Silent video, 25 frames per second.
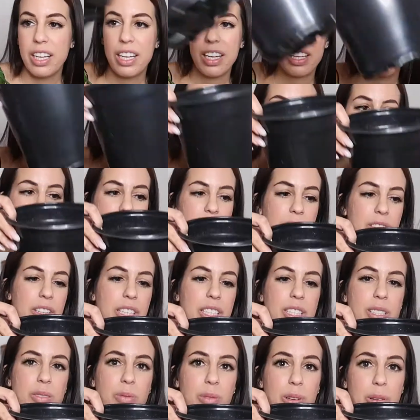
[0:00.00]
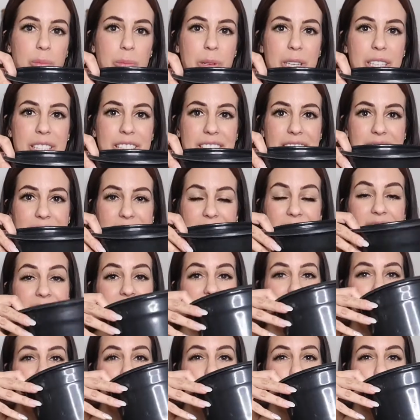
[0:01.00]
And then I have this one, but it's like, I
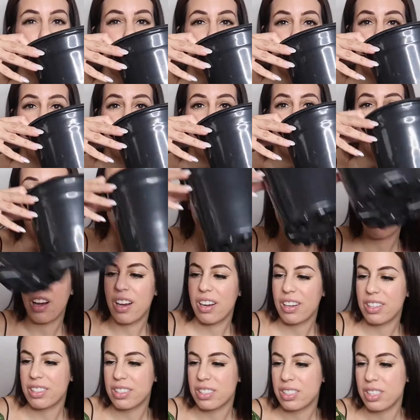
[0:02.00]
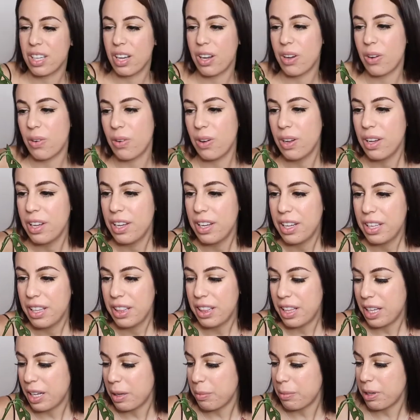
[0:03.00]
think too long. So I
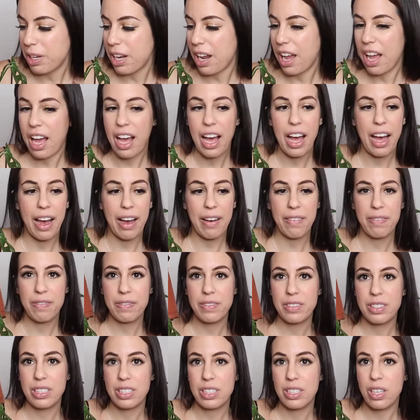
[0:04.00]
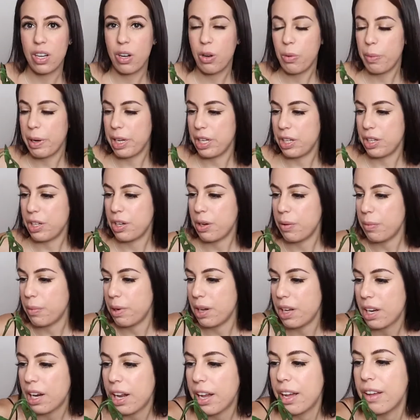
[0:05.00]
think I'm gonna have, oh wait, you know
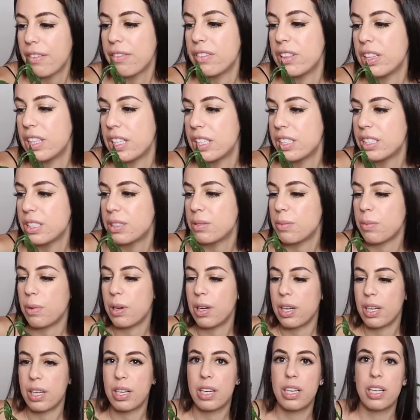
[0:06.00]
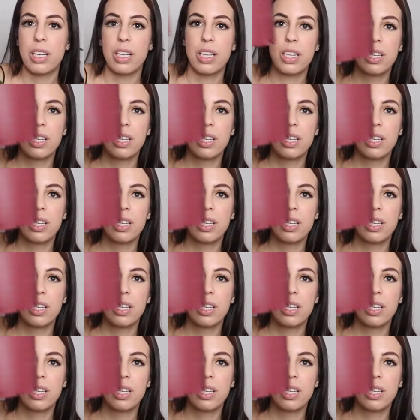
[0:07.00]
what? I have this one,